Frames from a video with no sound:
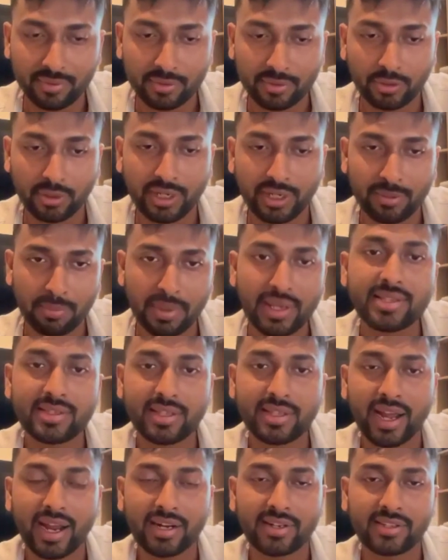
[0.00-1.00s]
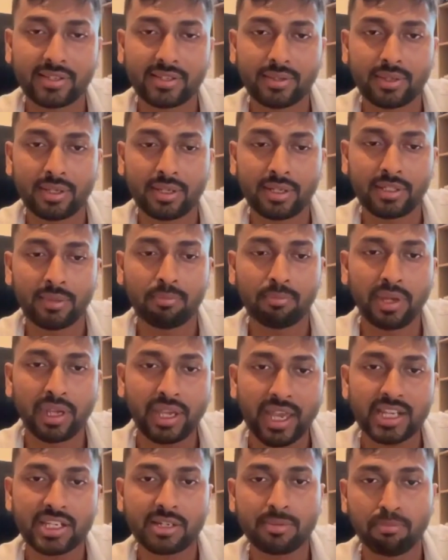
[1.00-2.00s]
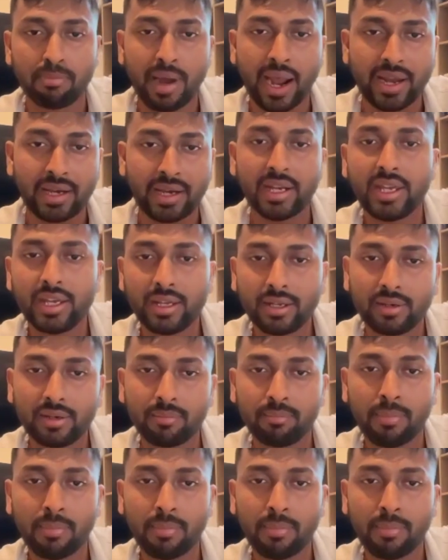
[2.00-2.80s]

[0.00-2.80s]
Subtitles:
So it means that the biggest mine is